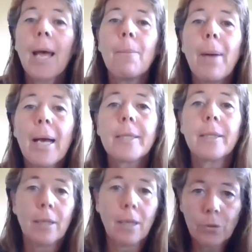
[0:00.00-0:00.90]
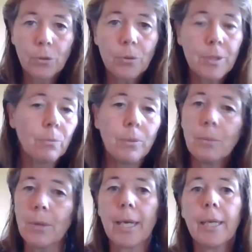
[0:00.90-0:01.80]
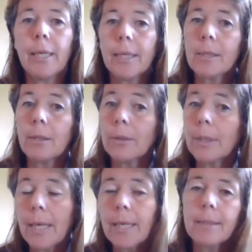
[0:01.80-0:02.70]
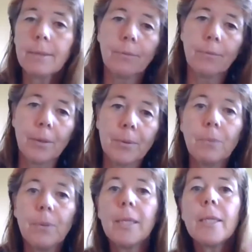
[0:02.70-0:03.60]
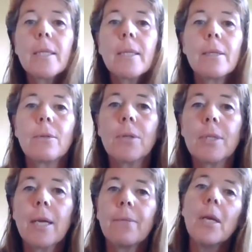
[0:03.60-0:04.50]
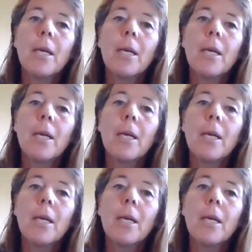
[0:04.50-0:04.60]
but of course we want our hair to look nice and flow in the wind, this sort of stuff.